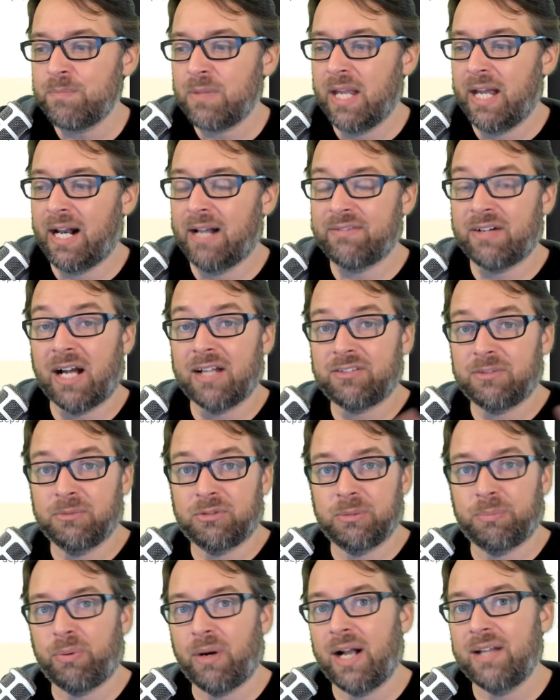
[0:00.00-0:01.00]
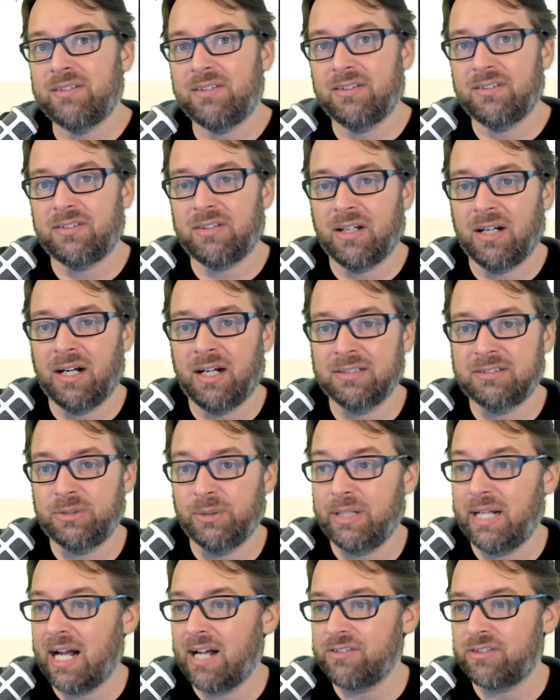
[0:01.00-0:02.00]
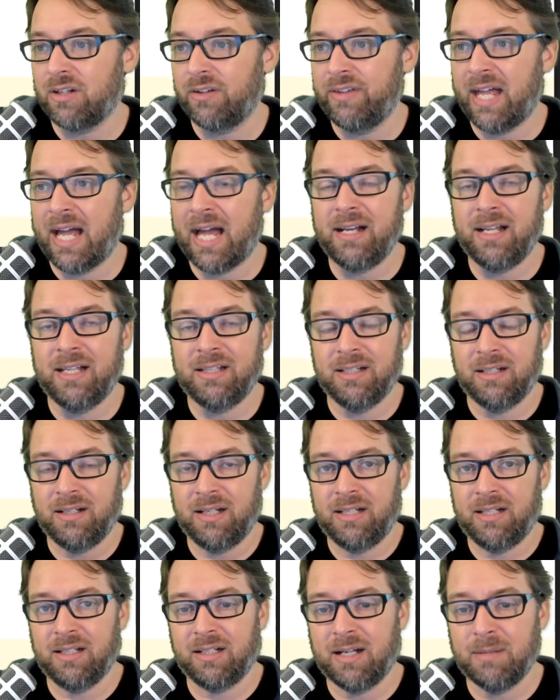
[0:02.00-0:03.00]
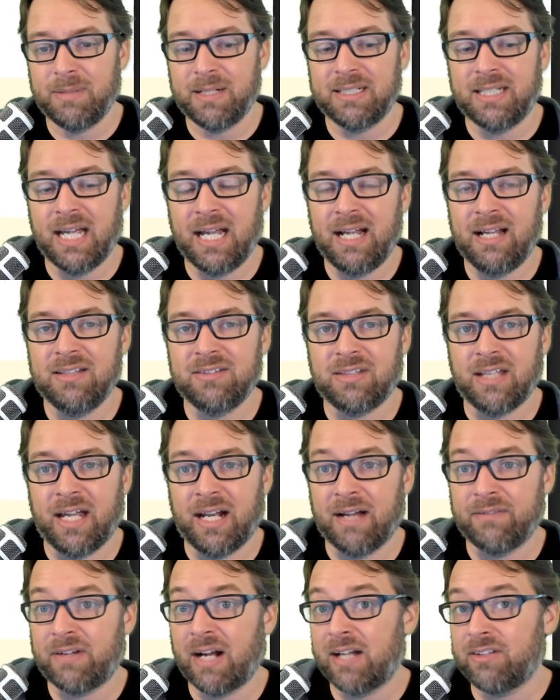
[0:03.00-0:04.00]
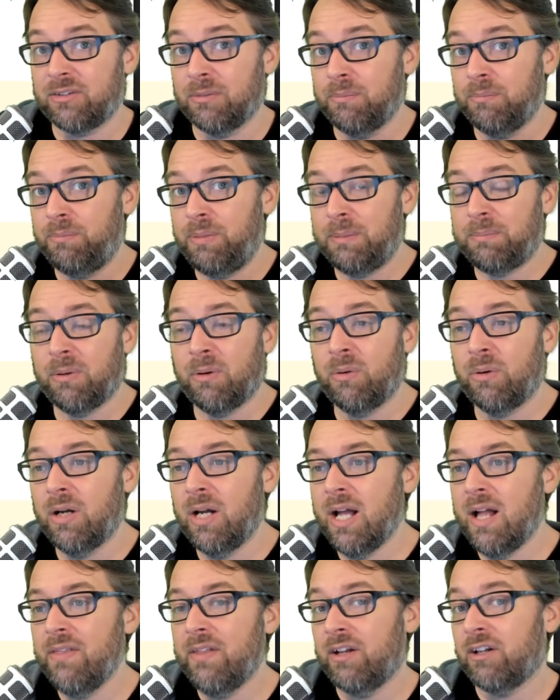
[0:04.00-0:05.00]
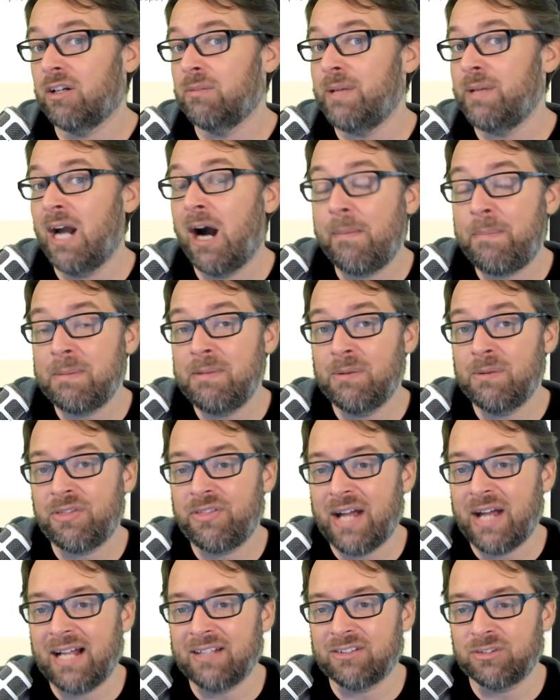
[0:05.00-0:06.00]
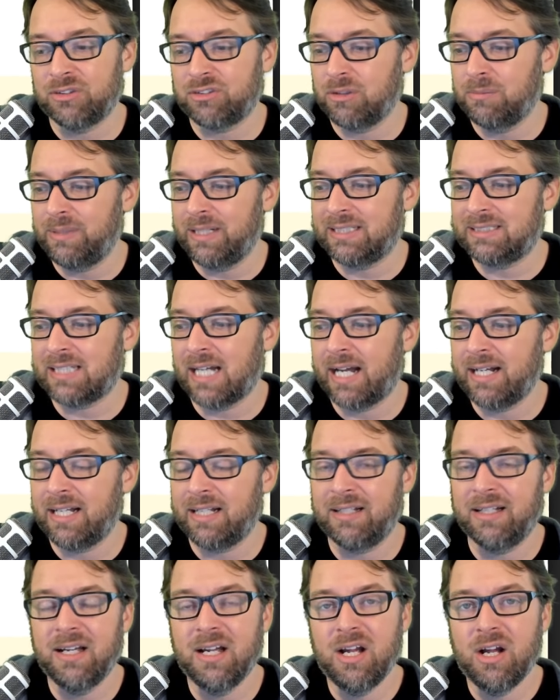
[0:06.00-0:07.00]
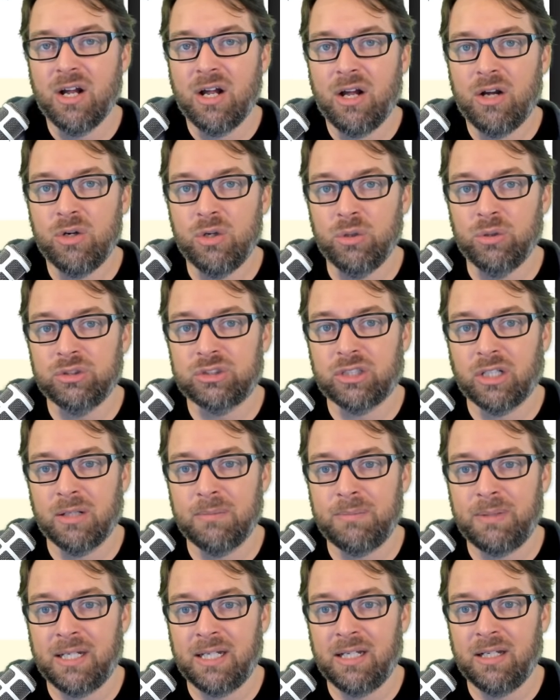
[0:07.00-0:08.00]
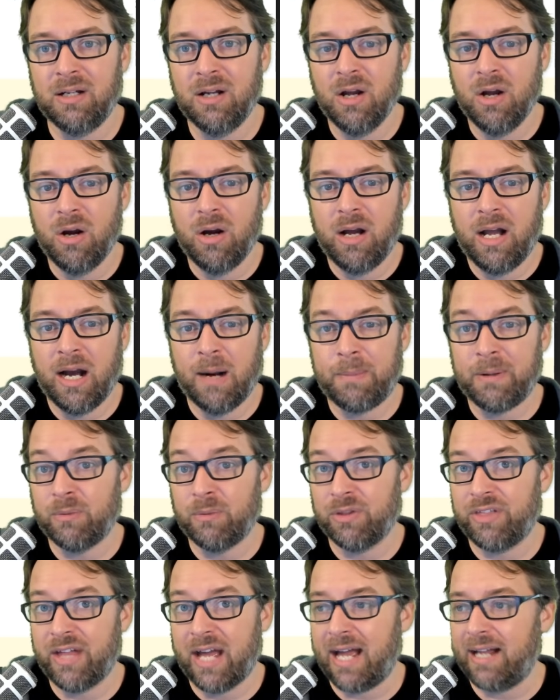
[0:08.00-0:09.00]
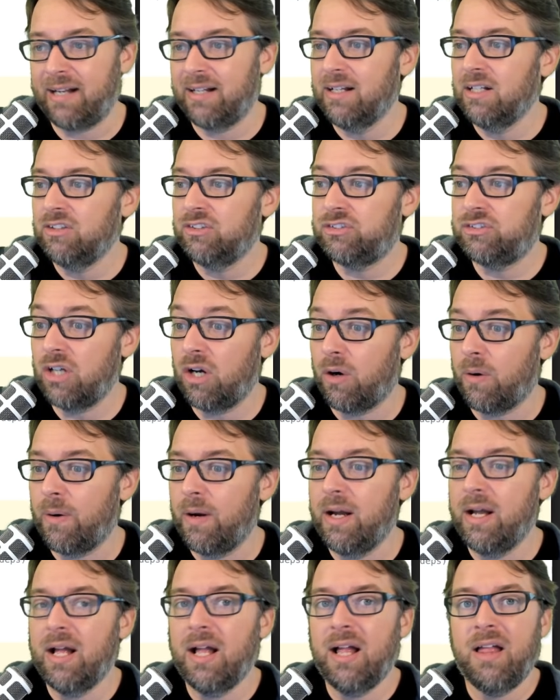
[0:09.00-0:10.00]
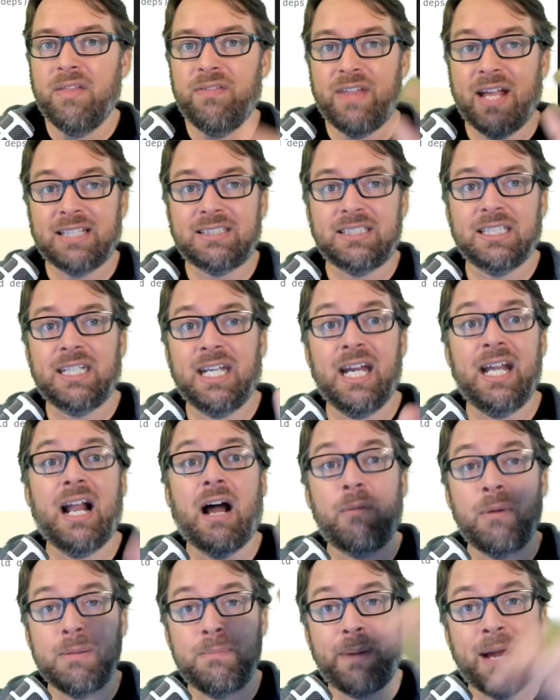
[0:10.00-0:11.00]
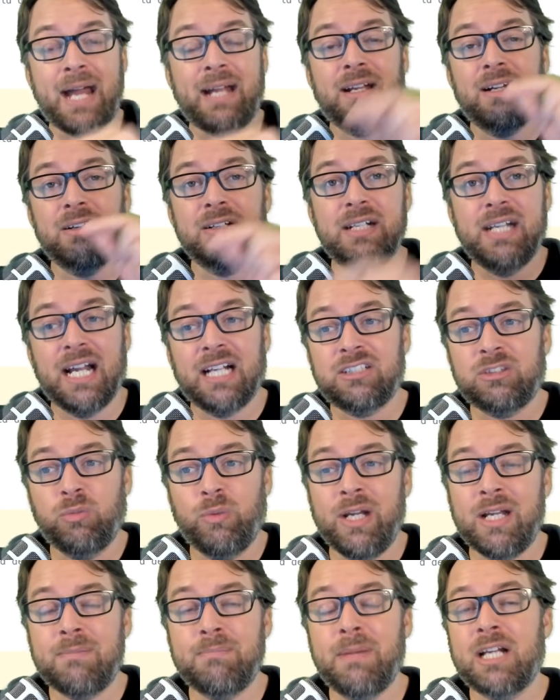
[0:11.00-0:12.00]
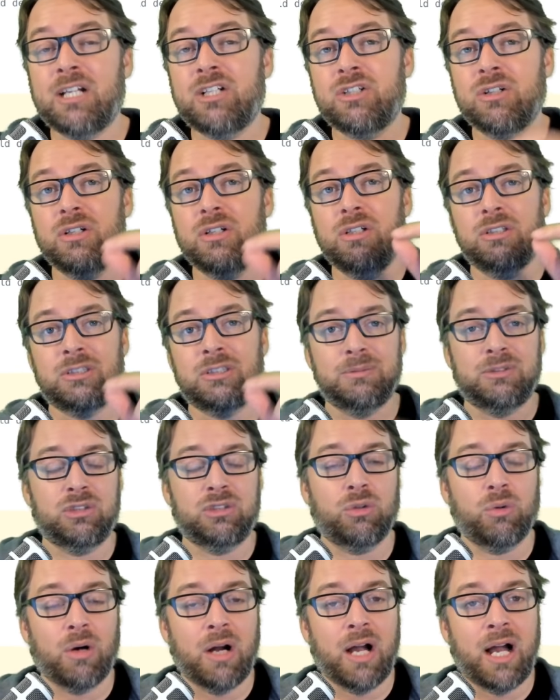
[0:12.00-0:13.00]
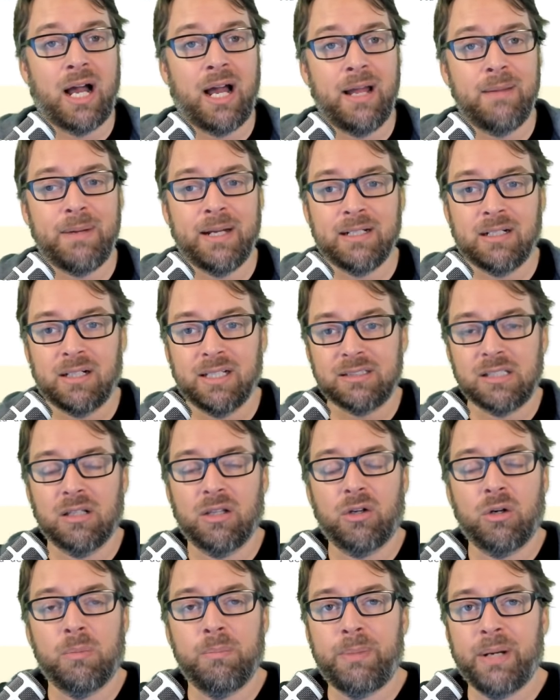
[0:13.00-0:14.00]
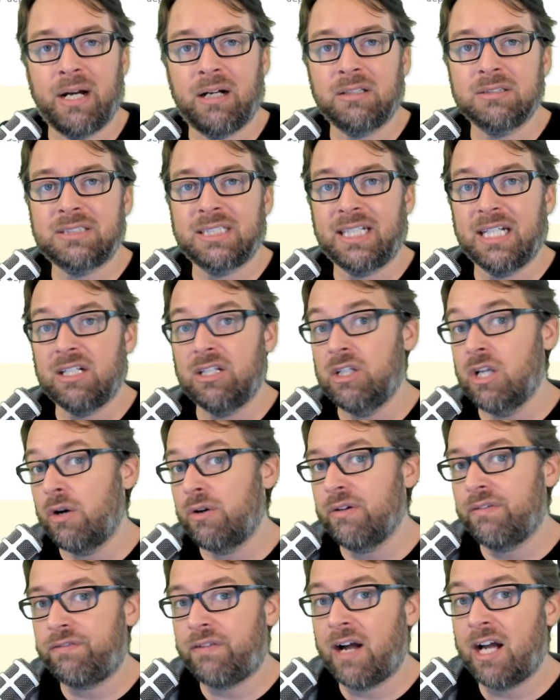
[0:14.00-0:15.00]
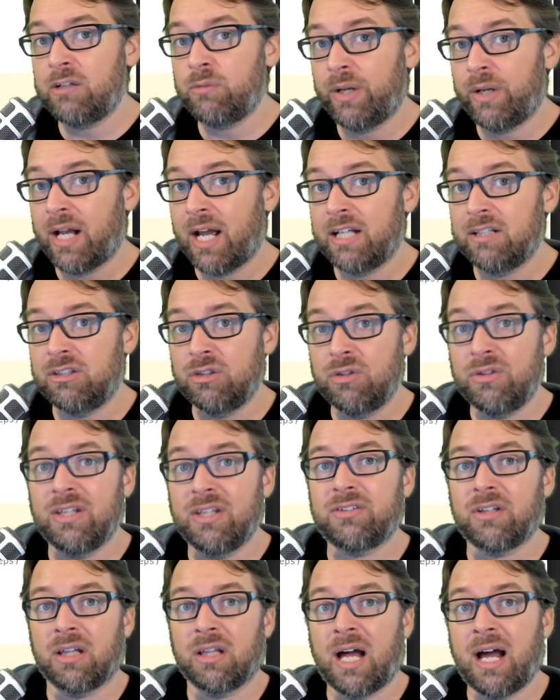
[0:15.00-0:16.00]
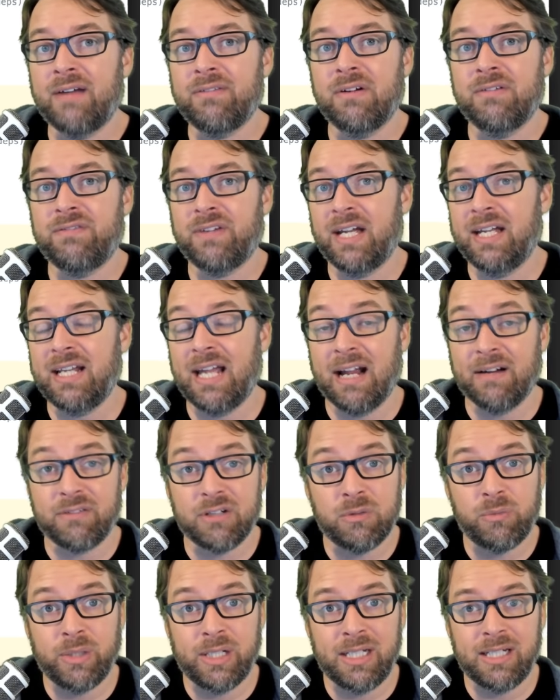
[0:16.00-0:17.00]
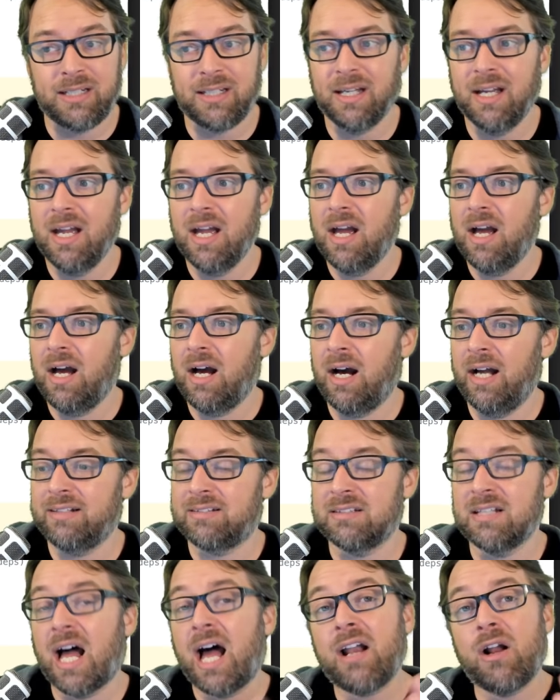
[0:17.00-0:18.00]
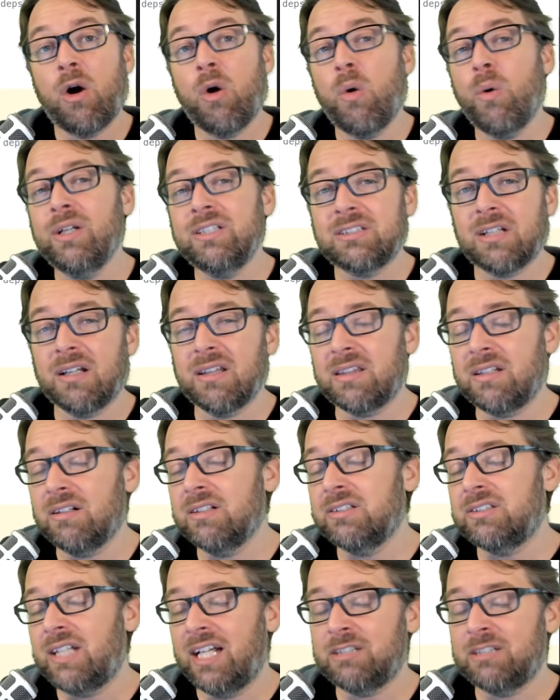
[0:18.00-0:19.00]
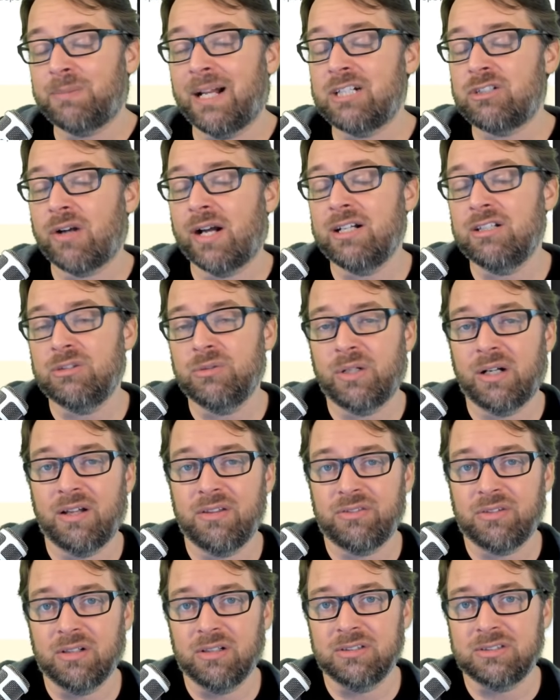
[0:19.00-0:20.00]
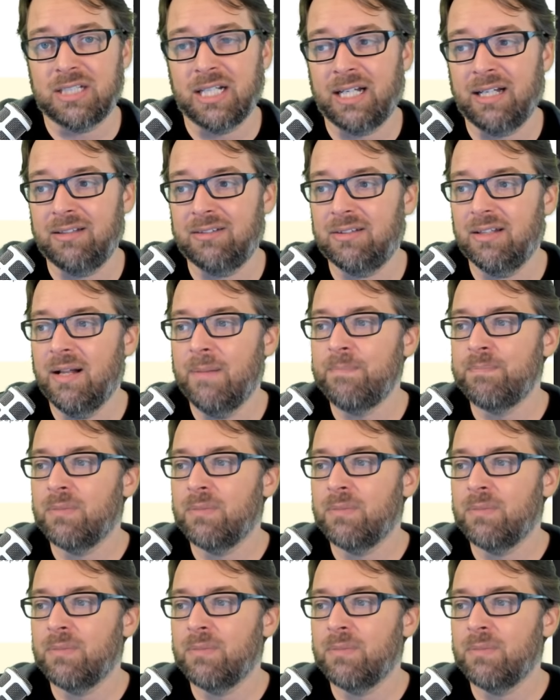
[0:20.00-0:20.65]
And I've got some surprises to announce on that in the coming days, and I've got some people that are going to be helping me with that, so it's going to be exciting who's going to be helping with that. So thanks again. I'll be back here next week. Make sure you subscribe and click the little bell to get notified when I do this live event every week. It's not always on Thursdays, but I try to do it on Thursdays.